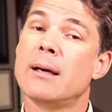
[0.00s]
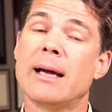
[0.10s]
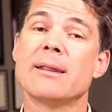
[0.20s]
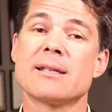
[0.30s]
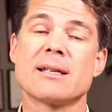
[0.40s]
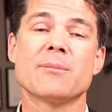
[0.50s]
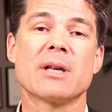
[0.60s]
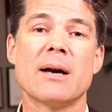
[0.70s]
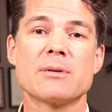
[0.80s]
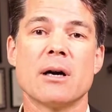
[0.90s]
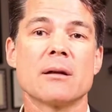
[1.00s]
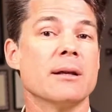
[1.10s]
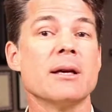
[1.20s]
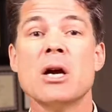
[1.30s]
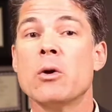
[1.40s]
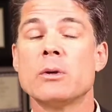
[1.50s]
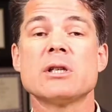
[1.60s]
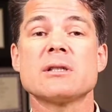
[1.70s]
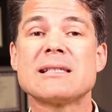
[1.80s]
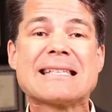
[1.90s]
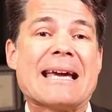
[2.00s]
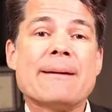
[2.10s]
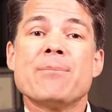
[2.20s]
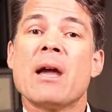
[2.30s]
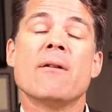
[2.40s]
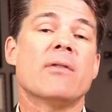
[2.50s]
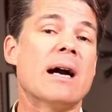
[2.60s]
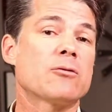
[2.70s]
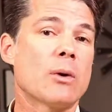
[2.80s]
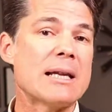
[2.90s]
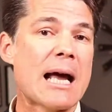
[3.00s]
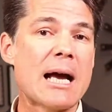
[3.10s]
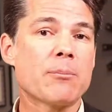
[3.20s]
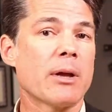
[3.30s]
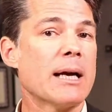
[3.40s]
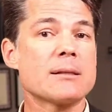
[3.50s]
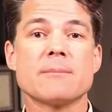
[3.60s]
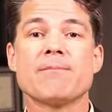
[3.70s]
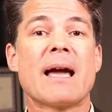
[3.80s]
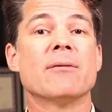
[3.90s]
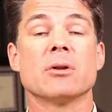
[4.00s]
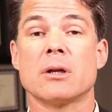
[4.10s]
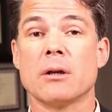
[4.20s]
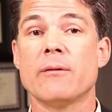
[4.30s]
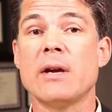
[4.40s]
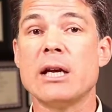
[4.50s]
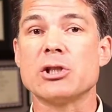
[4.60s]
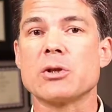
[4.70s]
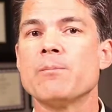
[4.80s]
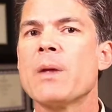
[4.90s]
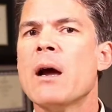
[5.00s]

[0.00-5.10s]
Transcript: and the sometimes ugly, which is to say 529 plans have a little of each.